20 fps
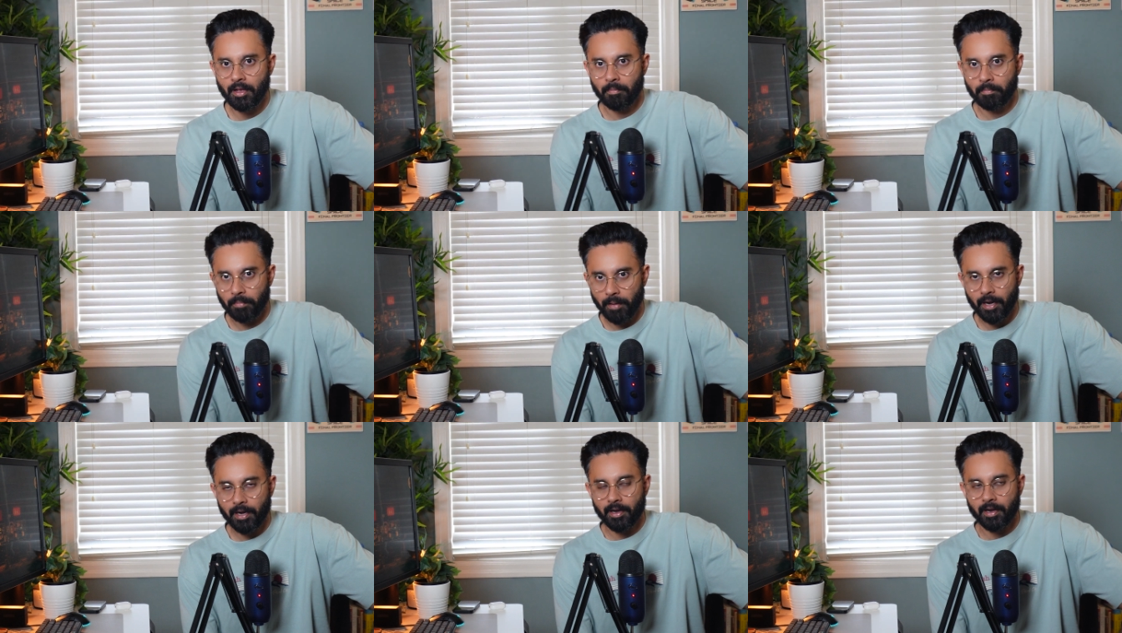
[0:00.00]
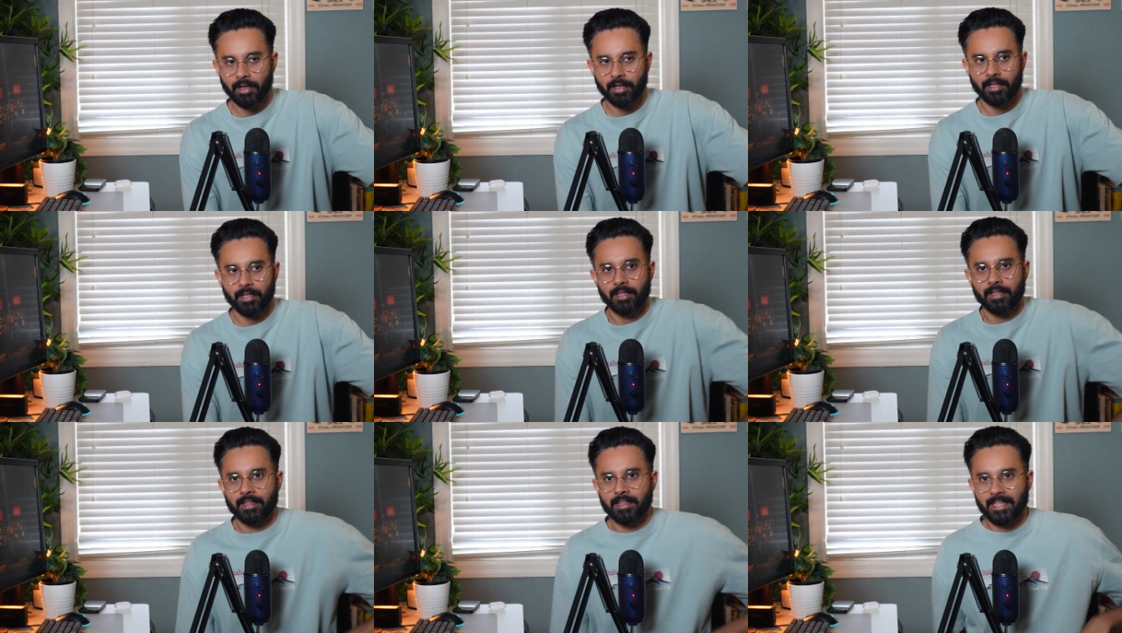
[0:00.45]
But
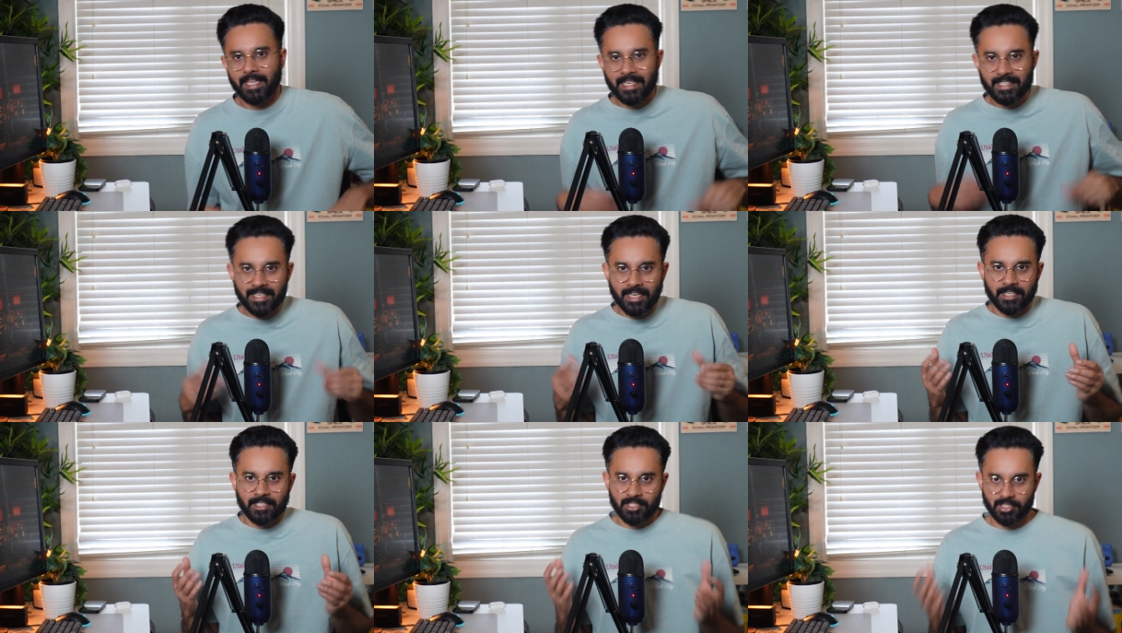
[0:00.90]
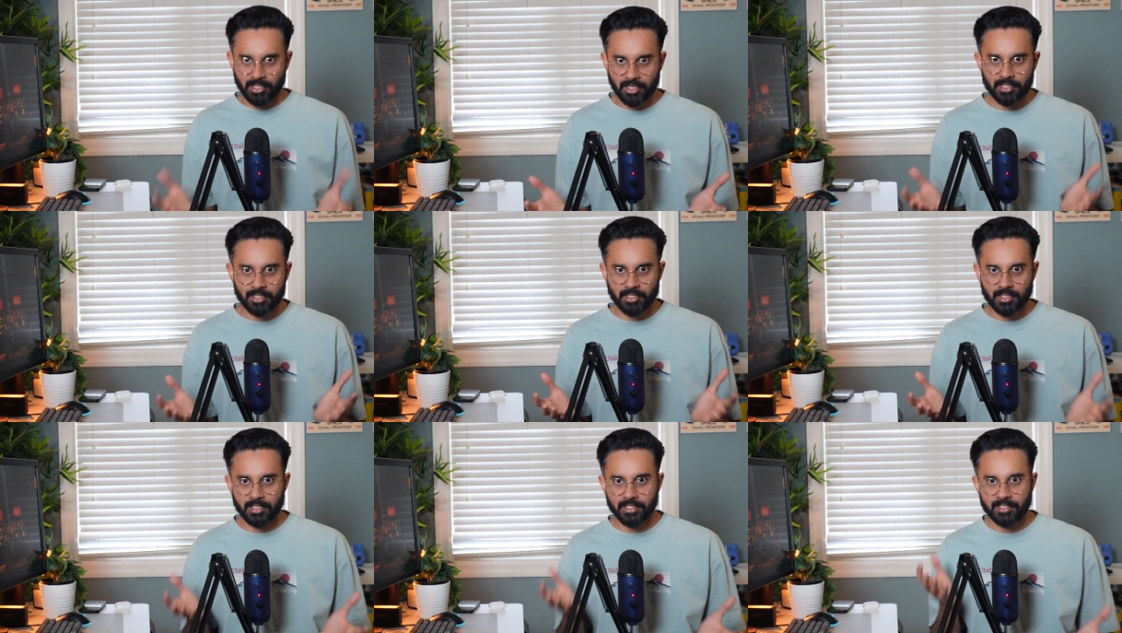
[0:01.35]
these are
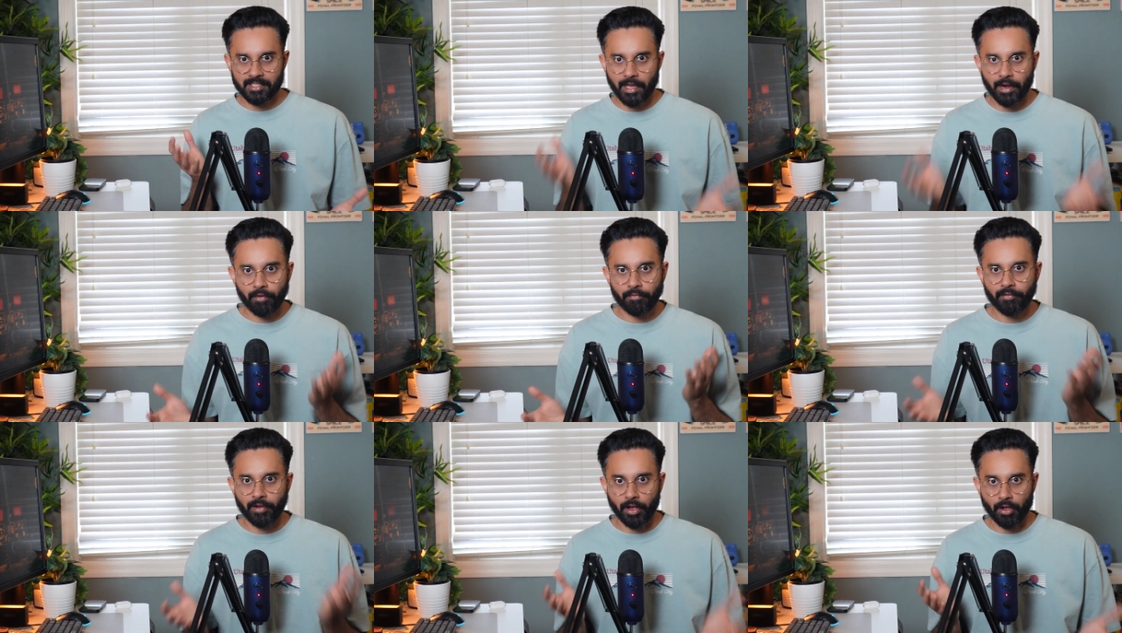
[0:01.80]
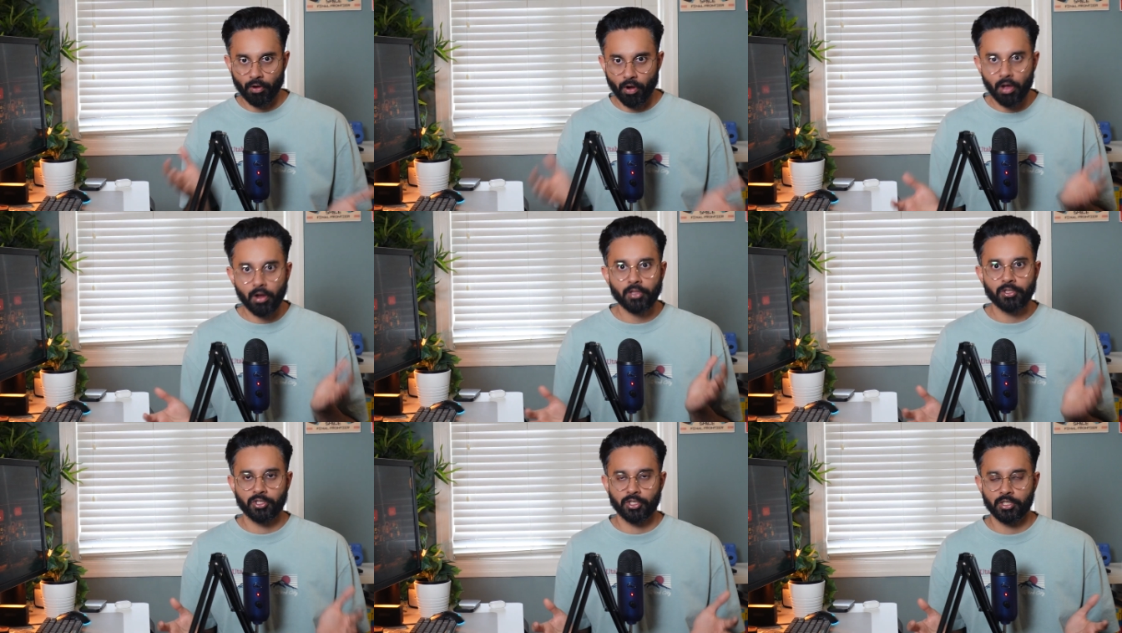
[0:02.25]
just set of
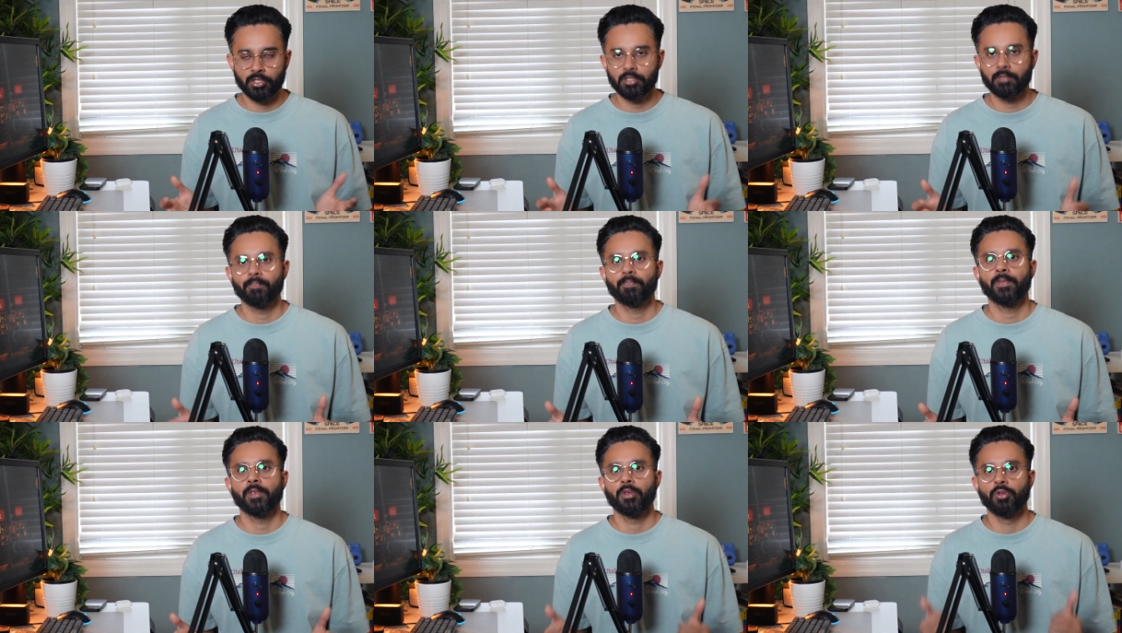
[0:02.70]
technologies